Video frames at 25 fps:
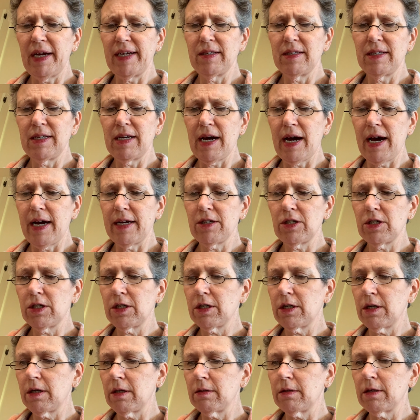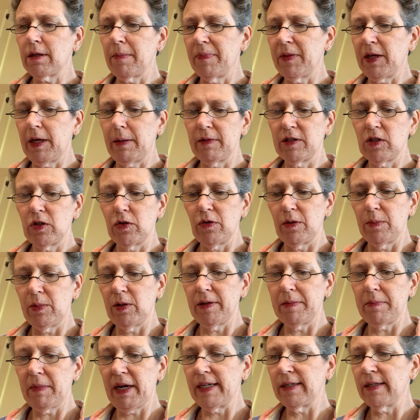stash, something suitable
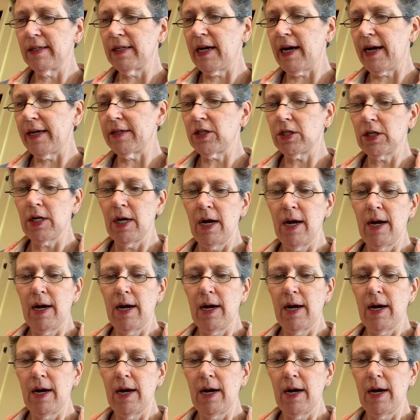in my stash.